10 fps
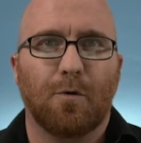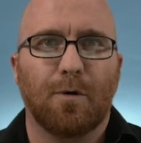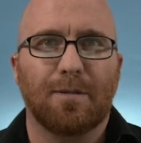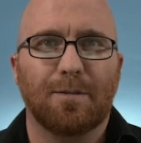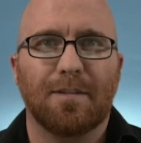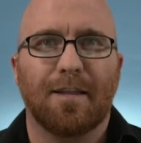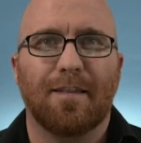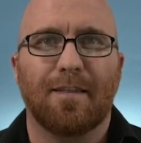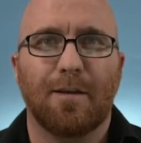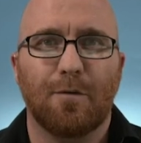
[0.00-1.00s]
Henderson,
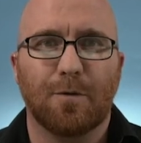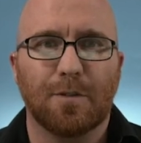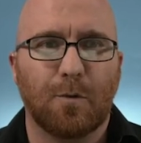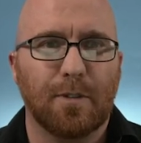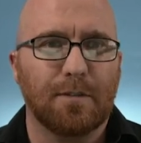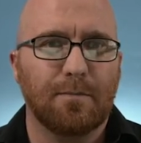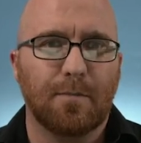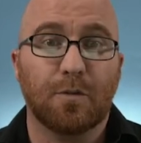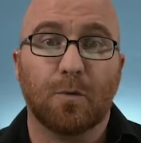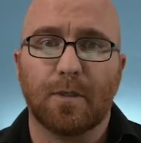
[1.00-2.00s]
thank you for this question.
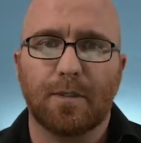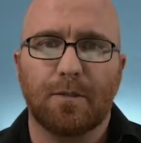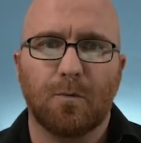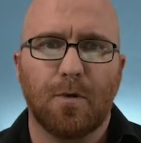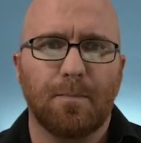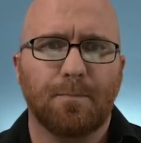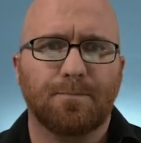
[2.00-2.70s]
It's a really good one.